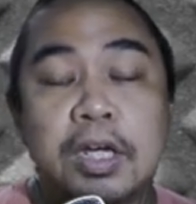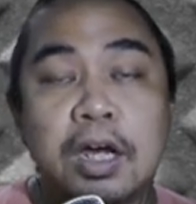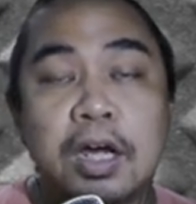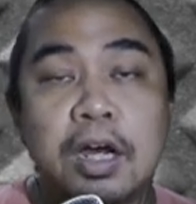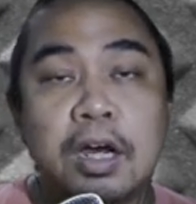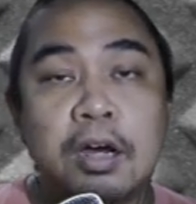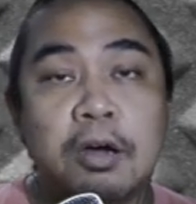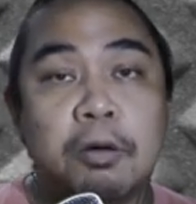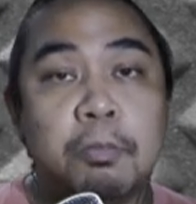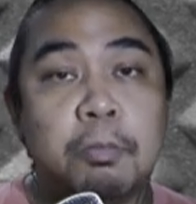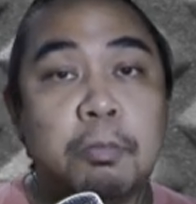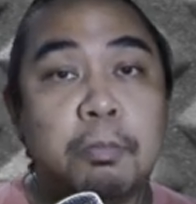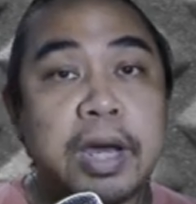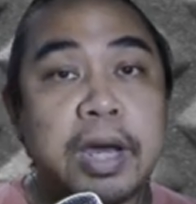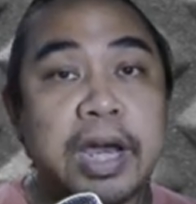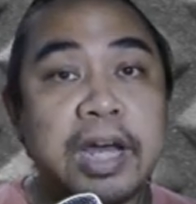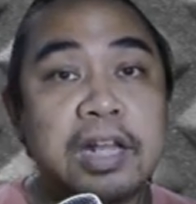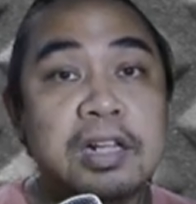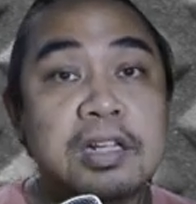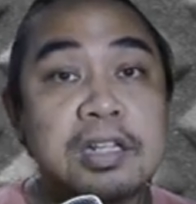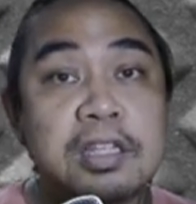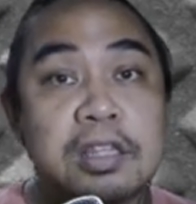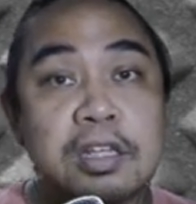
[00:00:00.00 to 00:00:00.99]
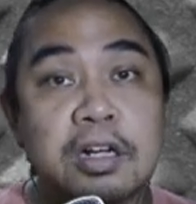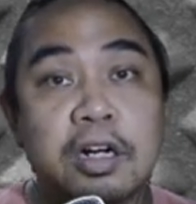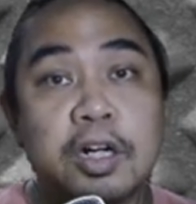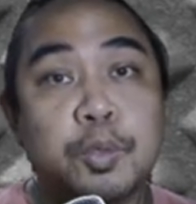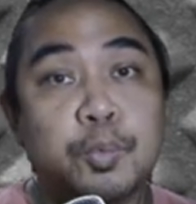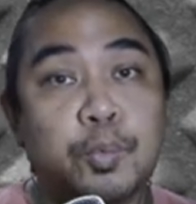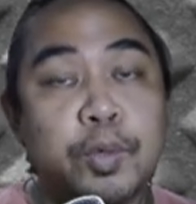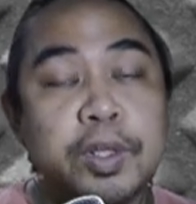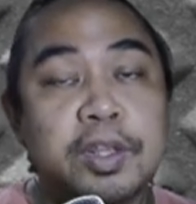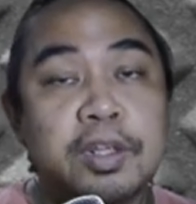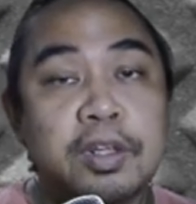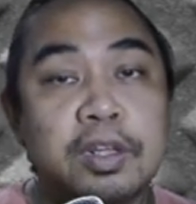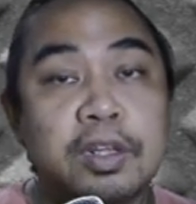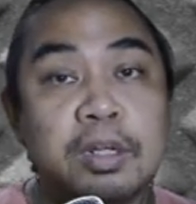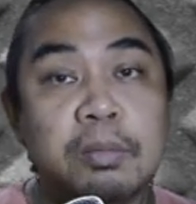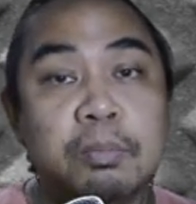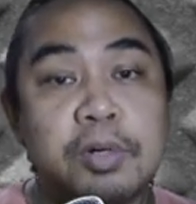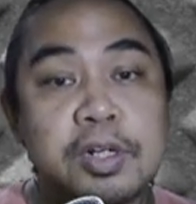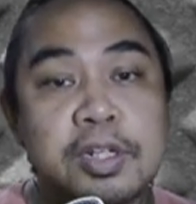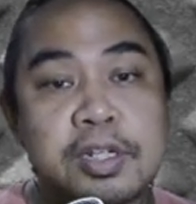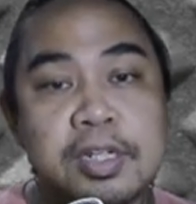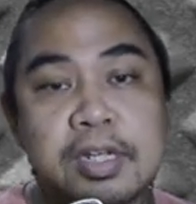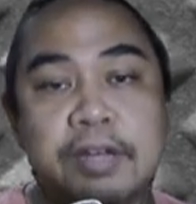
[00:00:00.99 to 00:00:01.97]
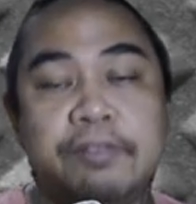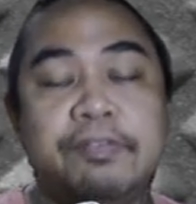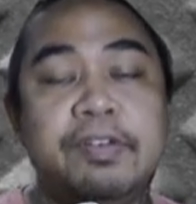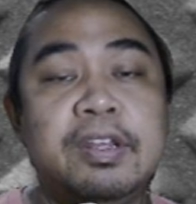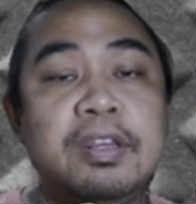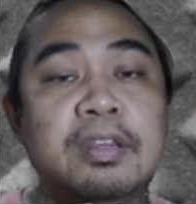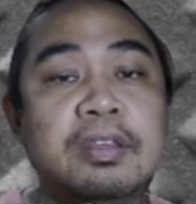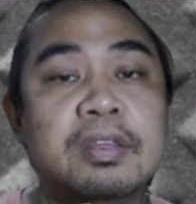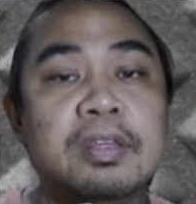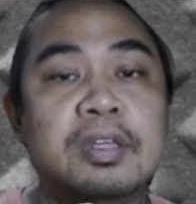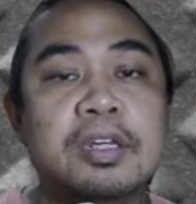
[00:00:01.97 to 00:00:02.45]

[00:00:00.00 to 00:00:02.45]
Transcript: um, I'll start with the number seventh.